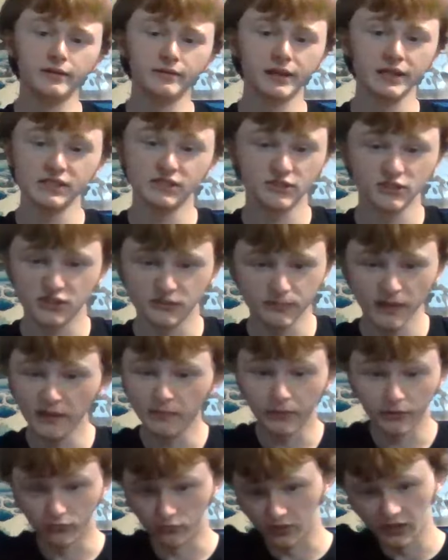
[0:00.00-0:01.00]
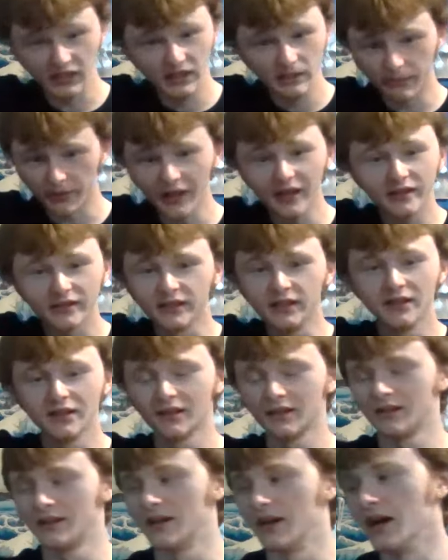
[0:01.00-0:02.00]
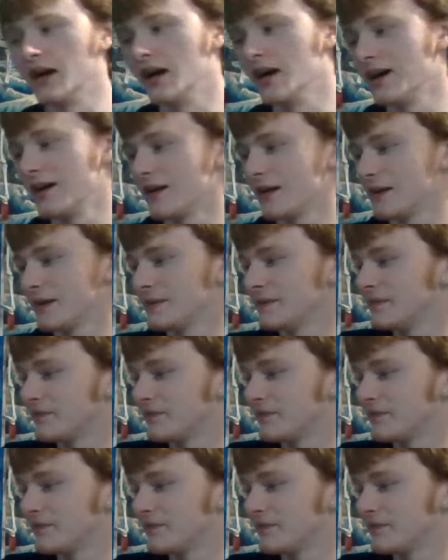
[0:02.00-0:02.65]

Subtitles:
He's just me, but really big. But